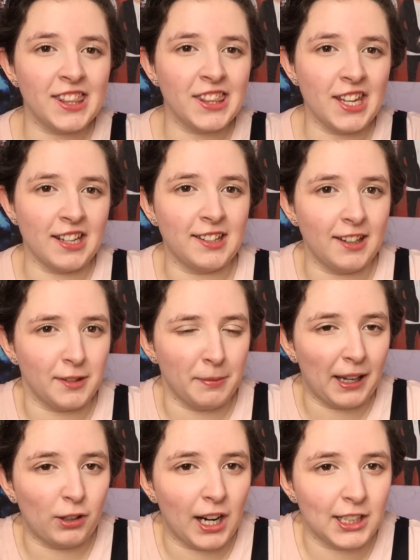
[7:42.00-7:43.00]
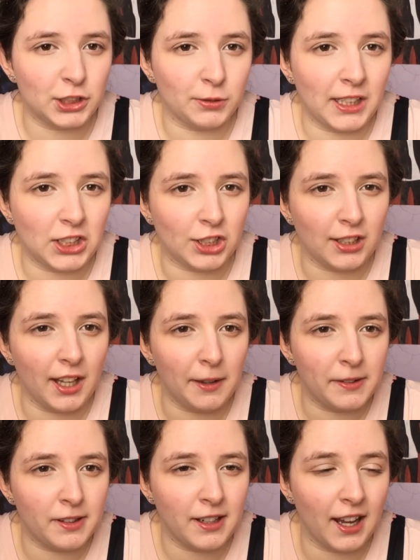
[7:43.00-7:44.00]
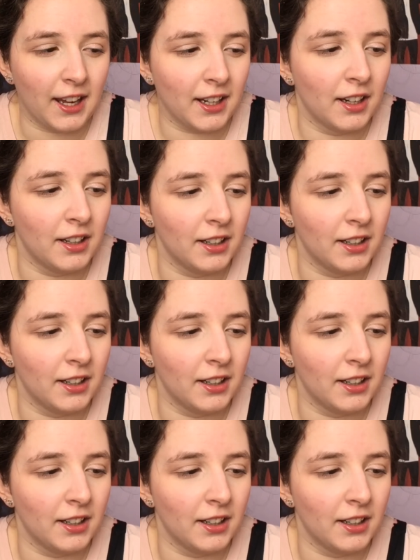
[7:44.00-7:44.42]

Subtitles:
this is my graduation lipstick.